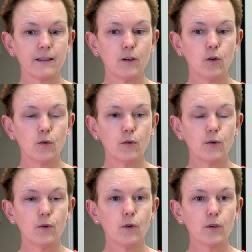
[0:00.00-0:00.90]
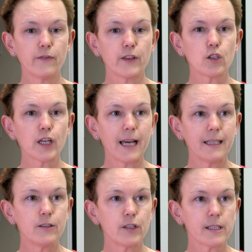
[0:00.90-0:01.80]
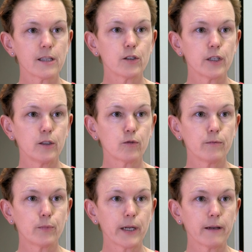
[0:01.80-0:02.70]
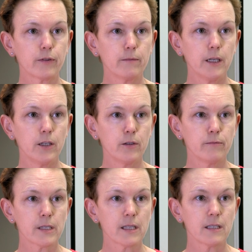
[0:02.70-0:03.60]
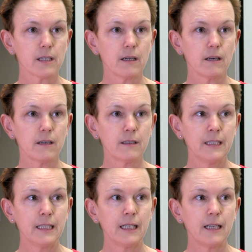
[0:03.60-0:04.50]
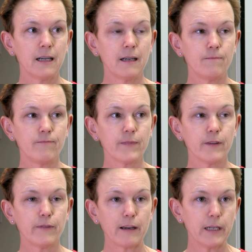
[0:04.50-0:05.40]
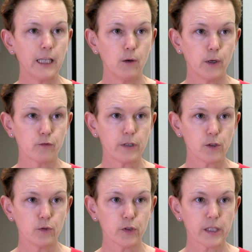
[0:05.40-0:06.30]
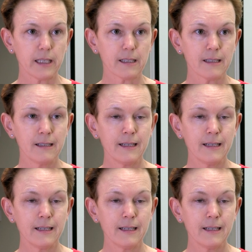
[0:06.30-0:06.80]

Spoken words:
all of the challenges that children bring from homes that are very low on resources.